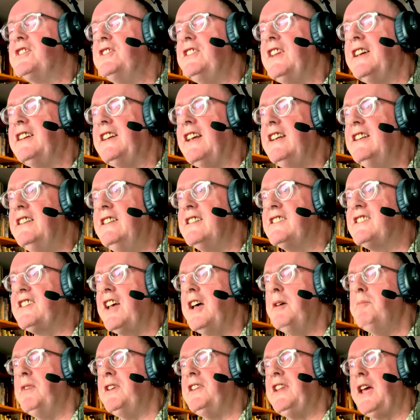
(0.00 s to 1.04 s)
and they'd eaten
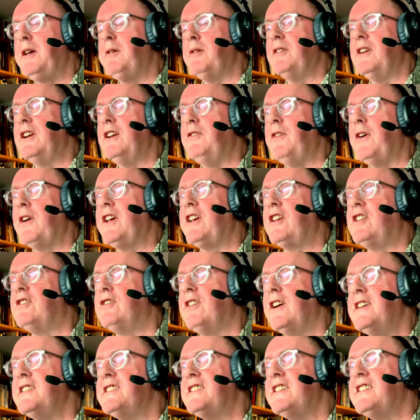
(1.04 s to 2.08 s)
some, and they were in a very
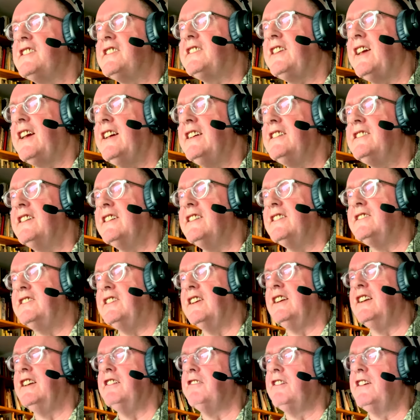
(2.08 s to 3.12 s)
crazy state and
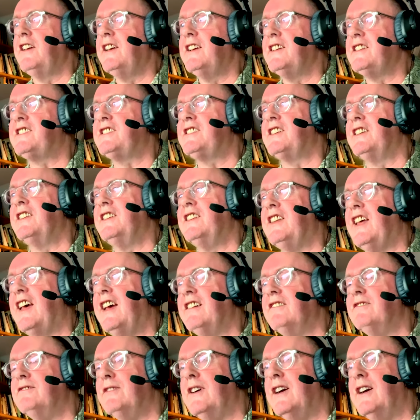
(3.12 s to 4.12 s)
delirious, and their